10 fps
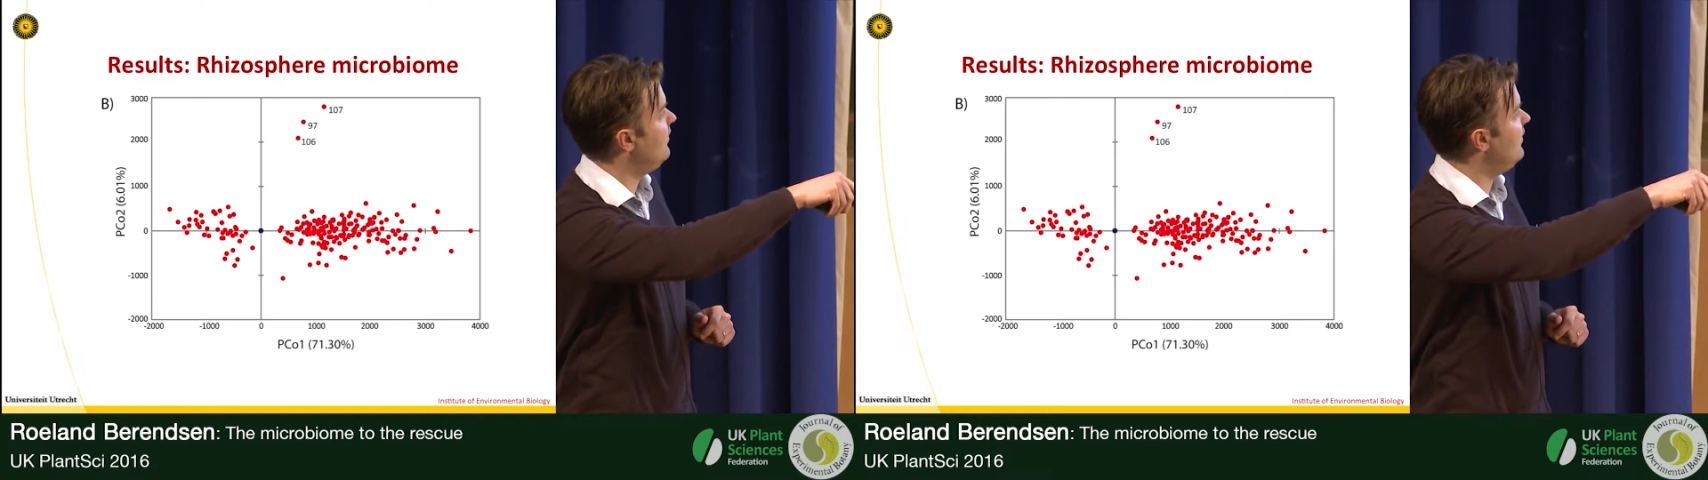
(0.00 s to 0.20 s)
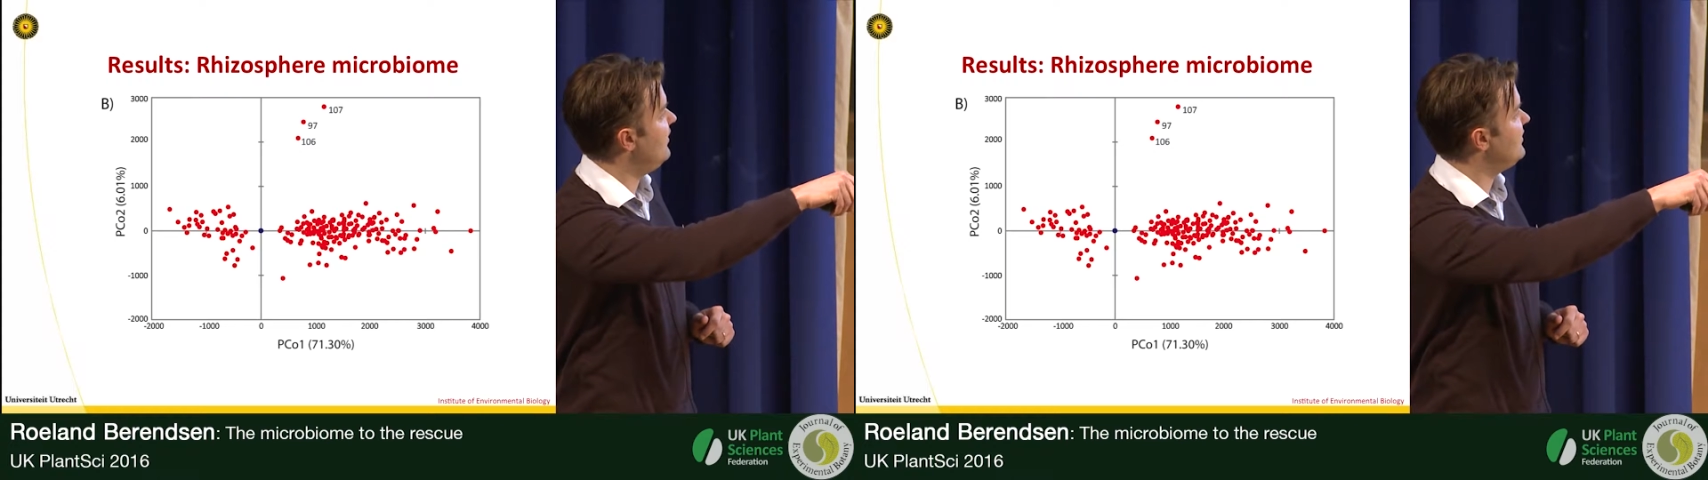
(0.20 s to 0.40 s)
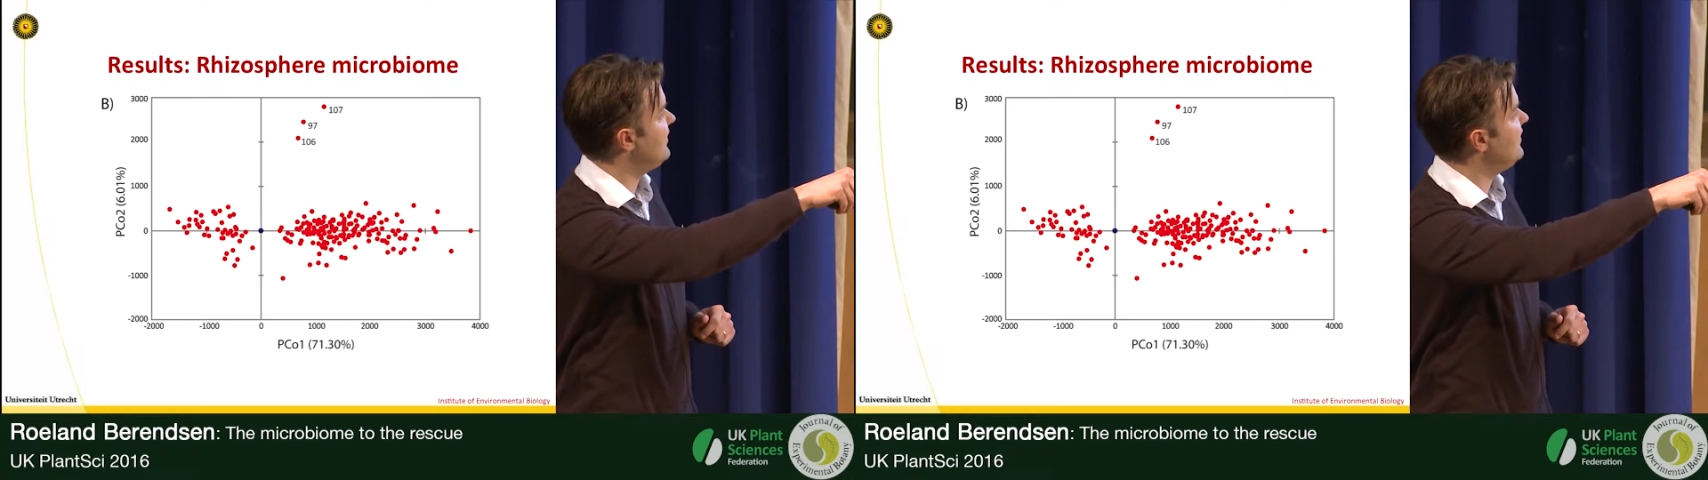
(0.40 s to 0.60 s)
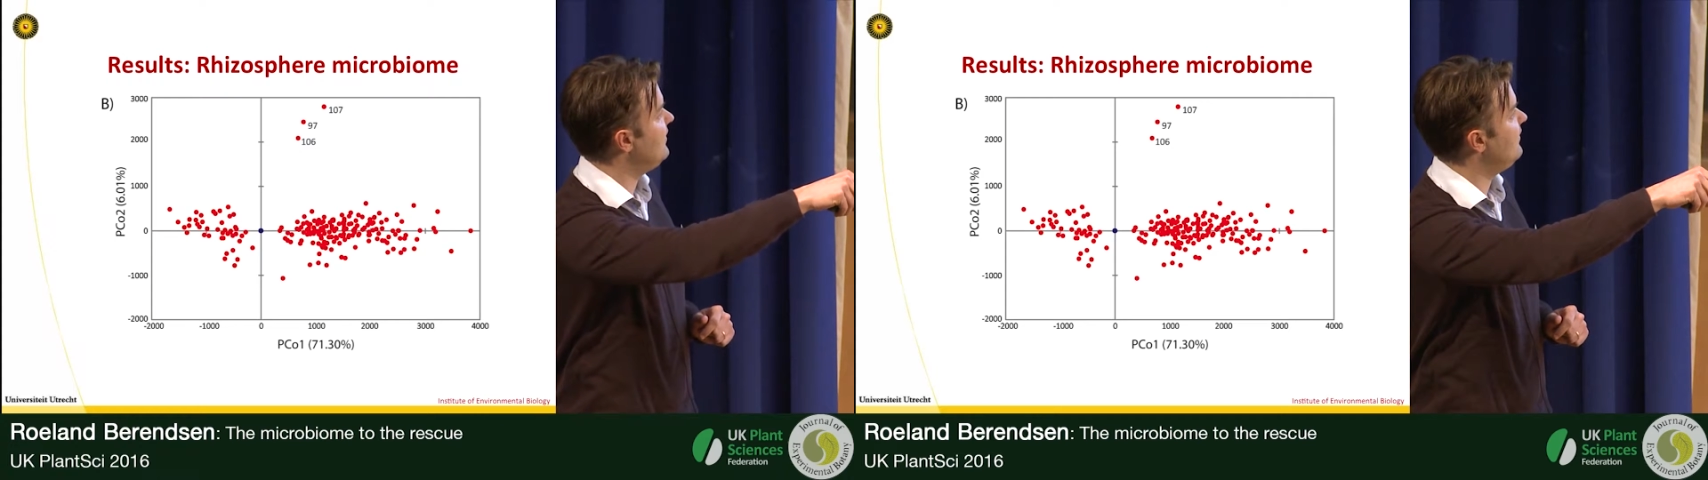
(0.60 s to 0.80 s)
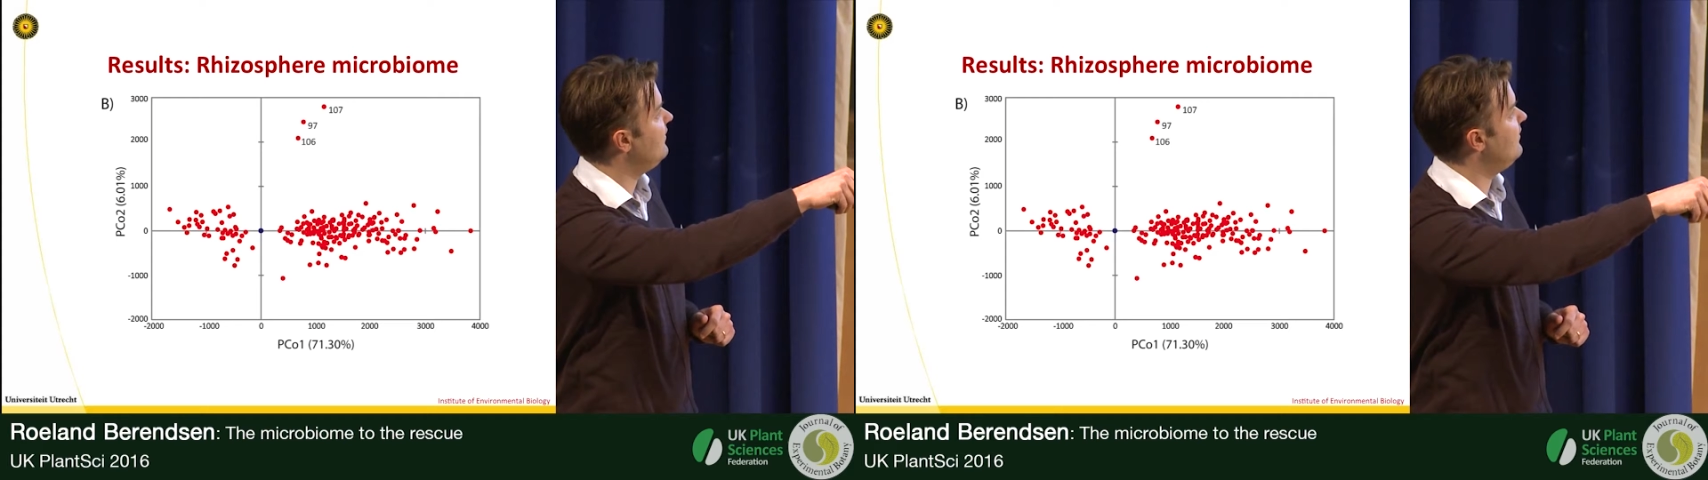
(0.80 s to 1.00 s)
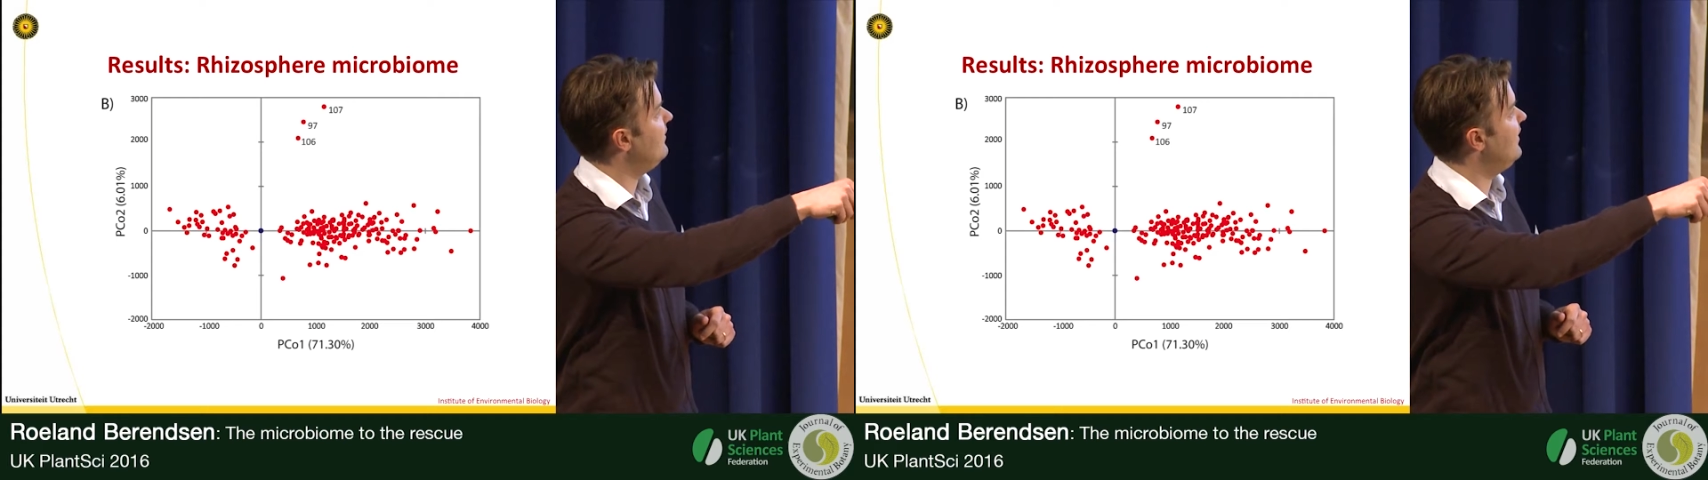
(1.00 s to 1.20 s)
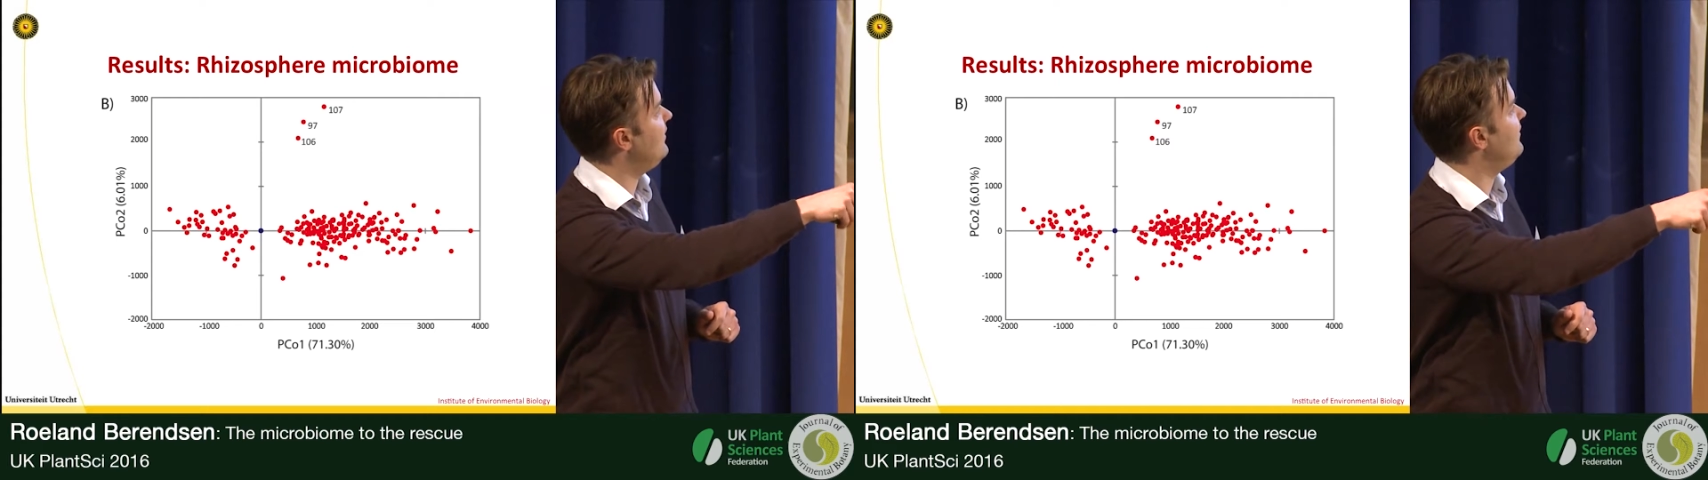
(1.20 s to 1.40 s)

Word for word: Where is it? Well,